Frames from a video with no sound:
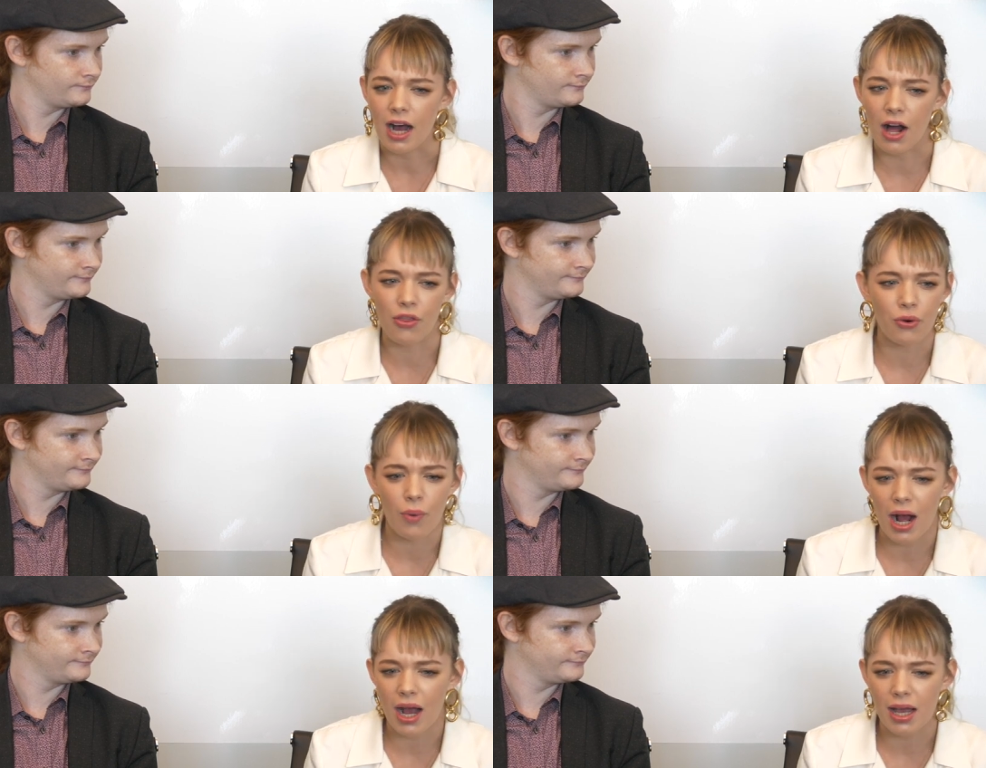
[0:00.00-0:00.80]

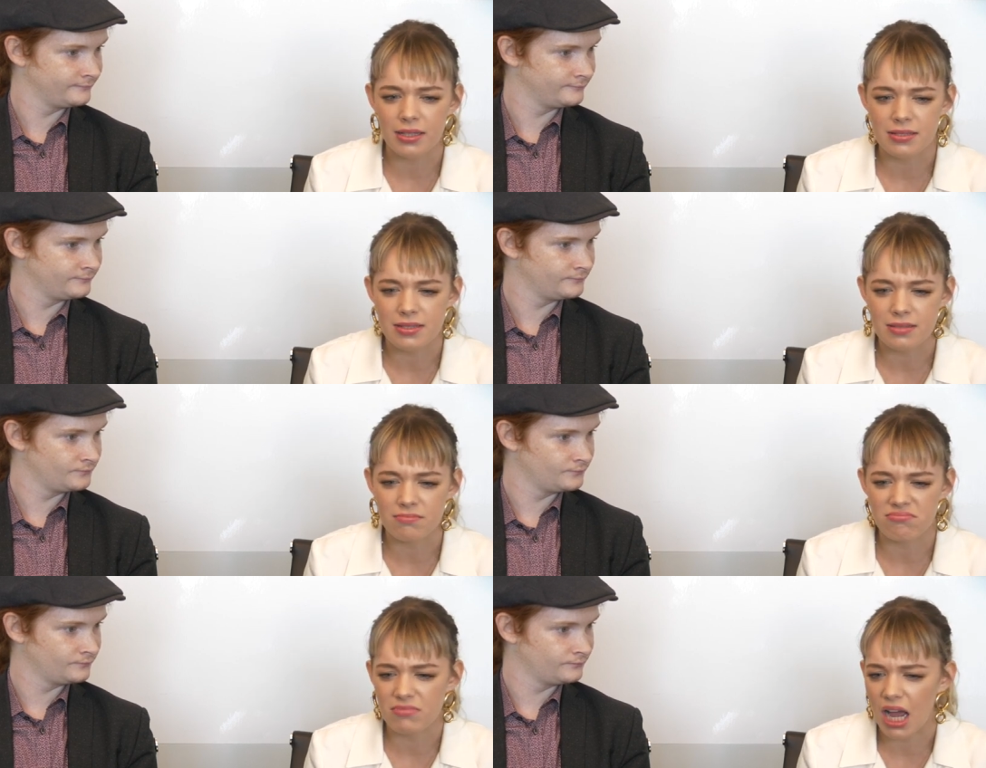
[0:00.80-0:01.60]
Speaker 1: otherwise
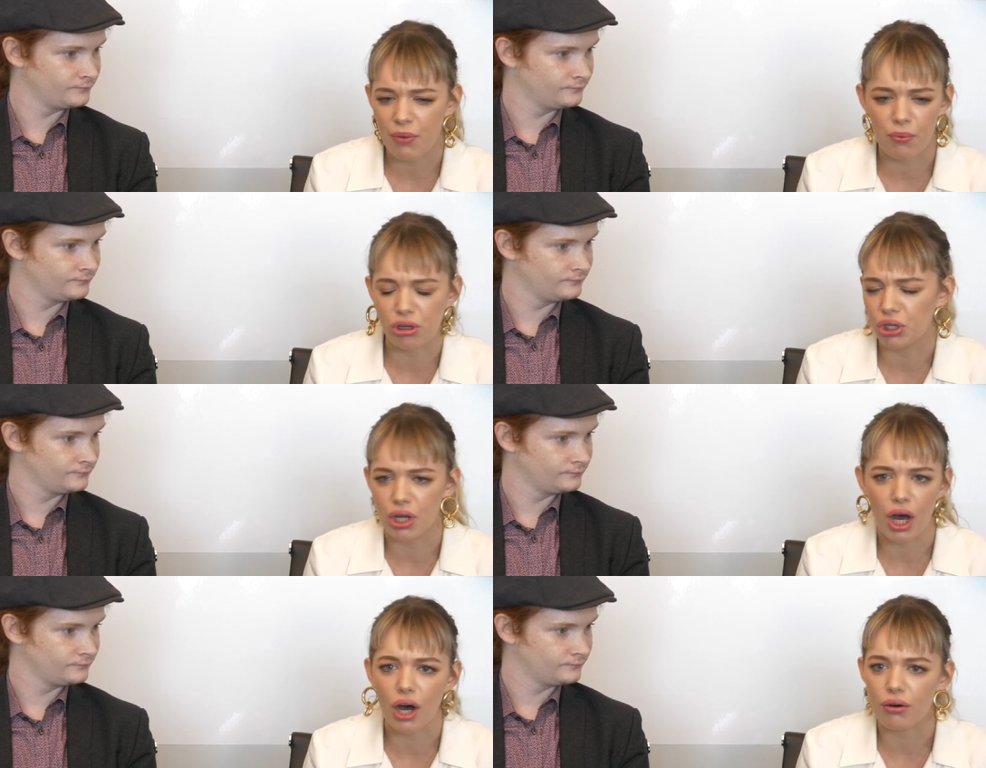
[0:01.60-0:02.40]
I wouldn't
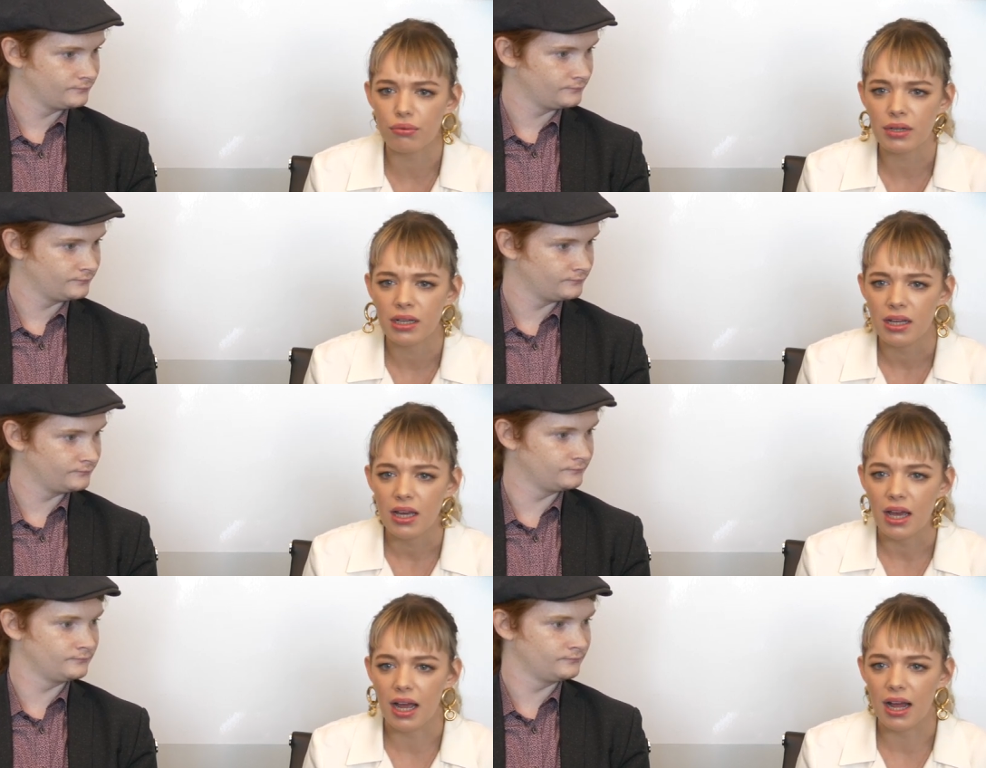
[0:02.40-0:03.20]
know.
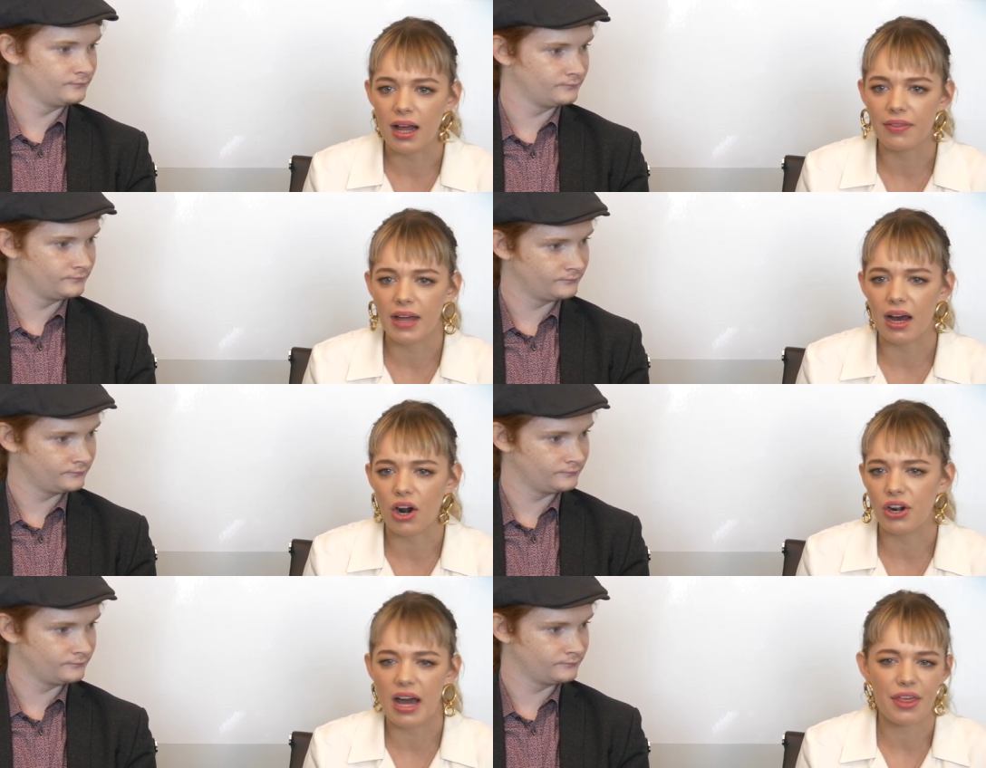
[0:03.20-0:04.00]
Yeah. Mm. And that
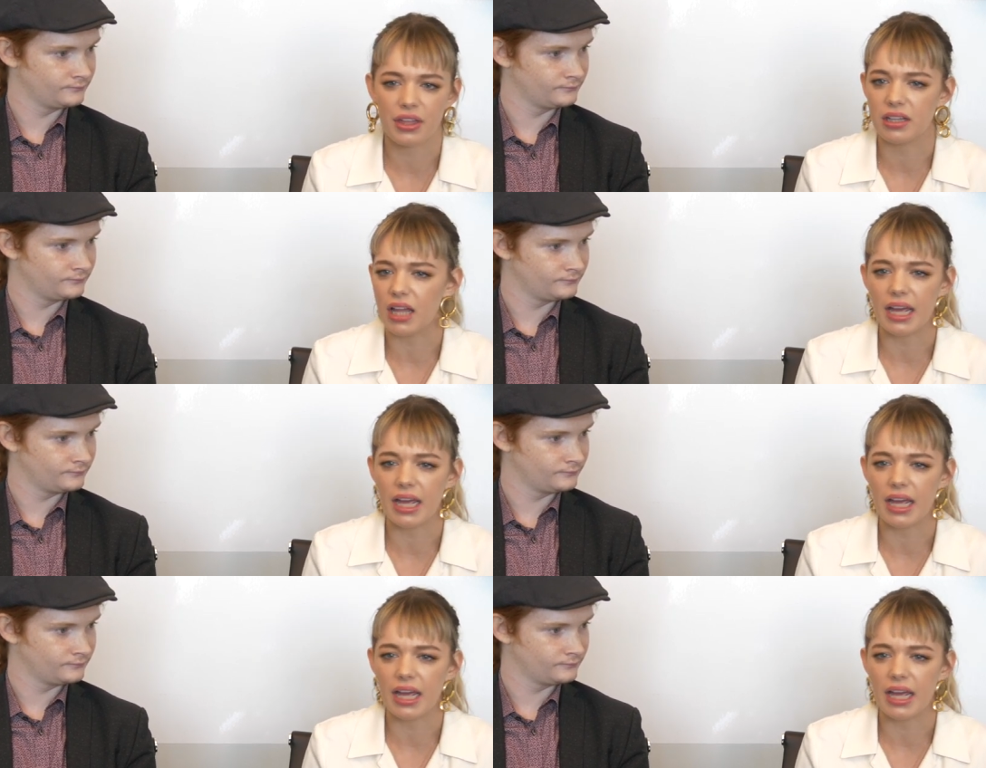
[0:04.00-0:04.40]
are nothing